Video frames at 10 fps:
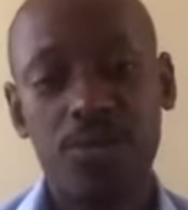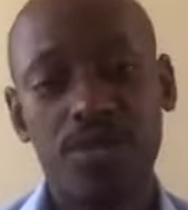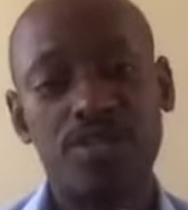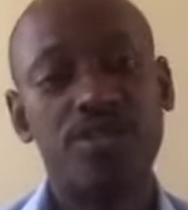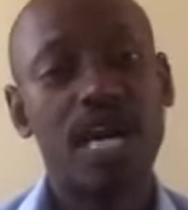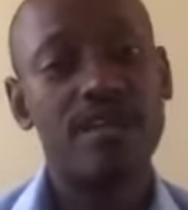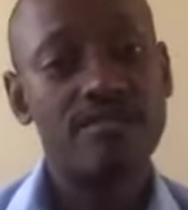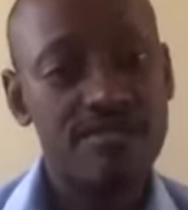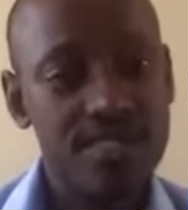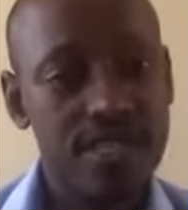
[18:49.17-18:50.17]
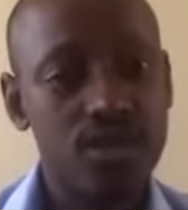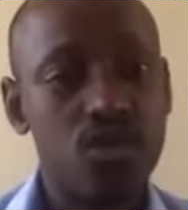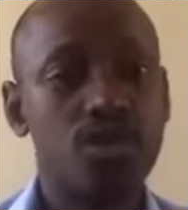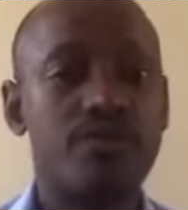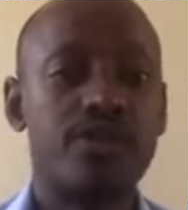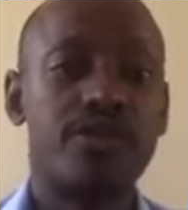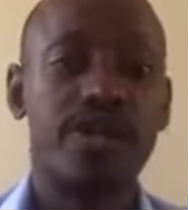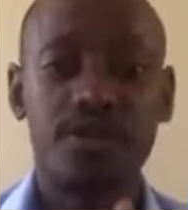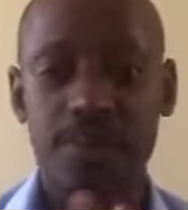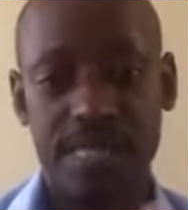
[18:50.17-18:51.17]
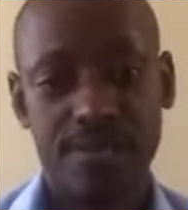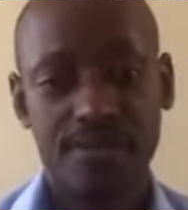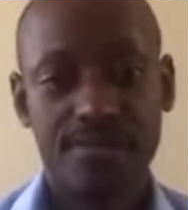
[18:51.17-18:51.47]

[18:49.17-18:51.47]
that you can still do the free range bit.